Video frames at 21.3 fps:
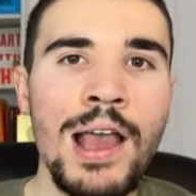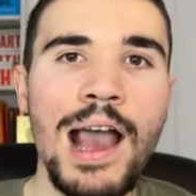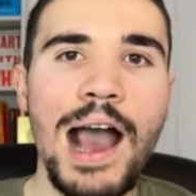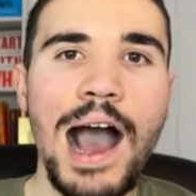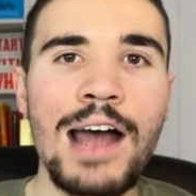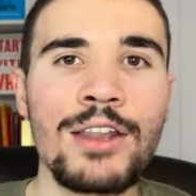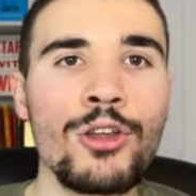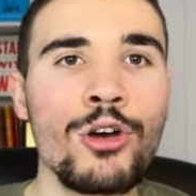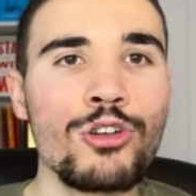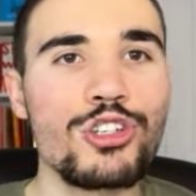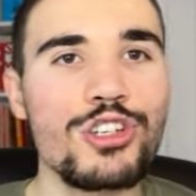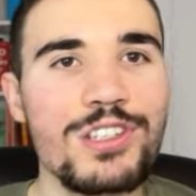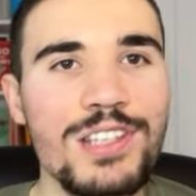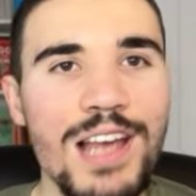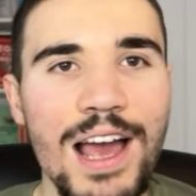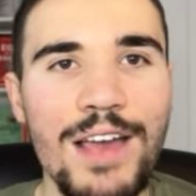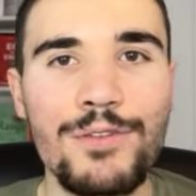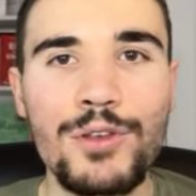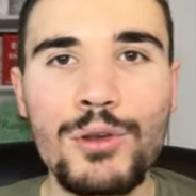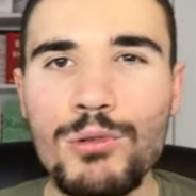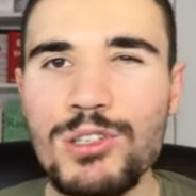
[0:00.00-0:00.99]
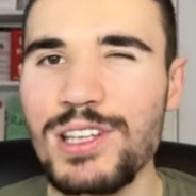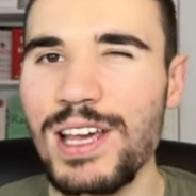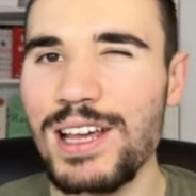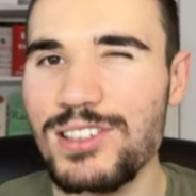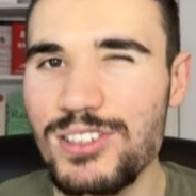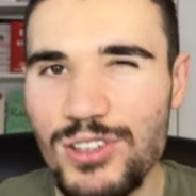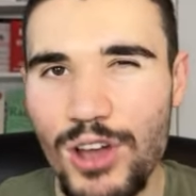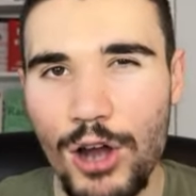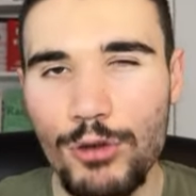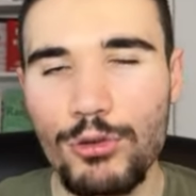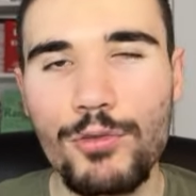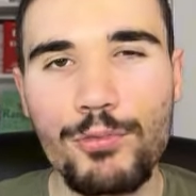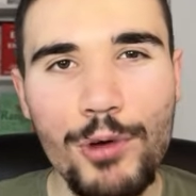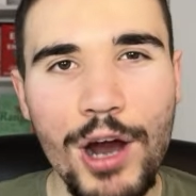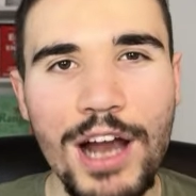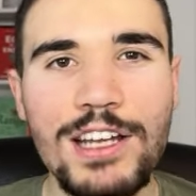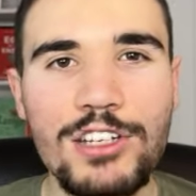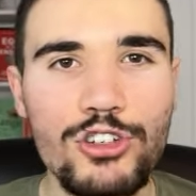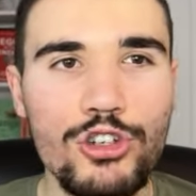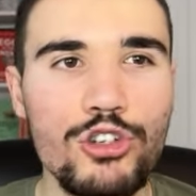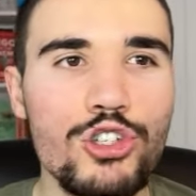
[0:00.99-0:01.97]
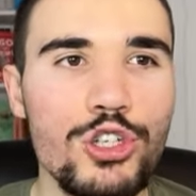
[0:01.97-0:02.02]
And not just that, if you want to get started with
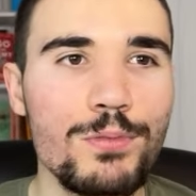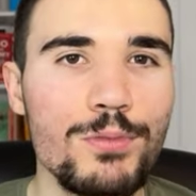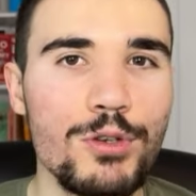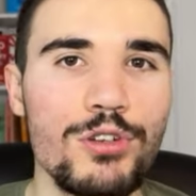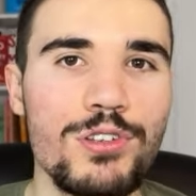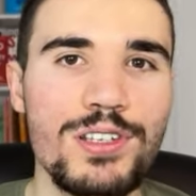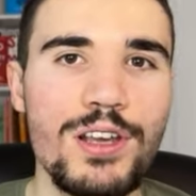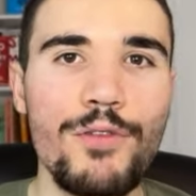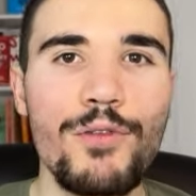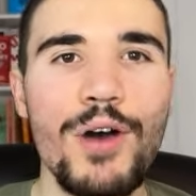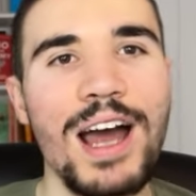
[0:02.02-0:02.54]
branded YouTube yourself,